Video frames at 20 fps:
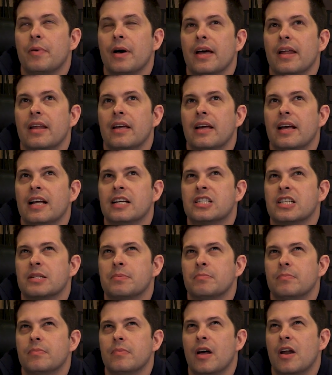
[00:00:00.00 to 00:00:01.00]
but it's
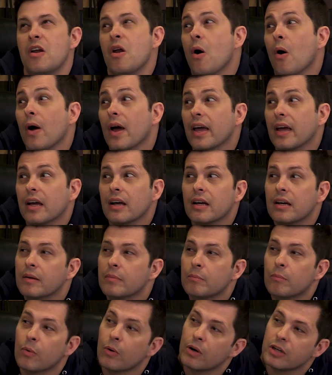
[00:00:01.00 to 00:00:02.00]
just annoying
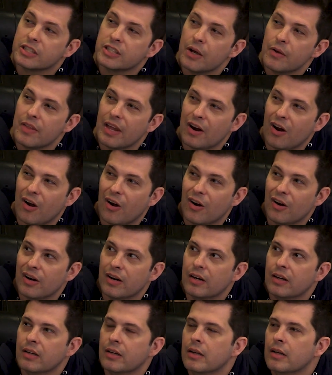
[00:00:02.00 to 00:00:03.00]
more so than
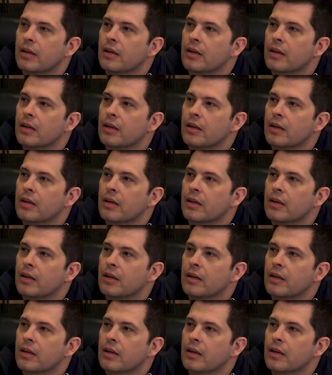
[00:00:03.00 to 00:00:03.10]
hard.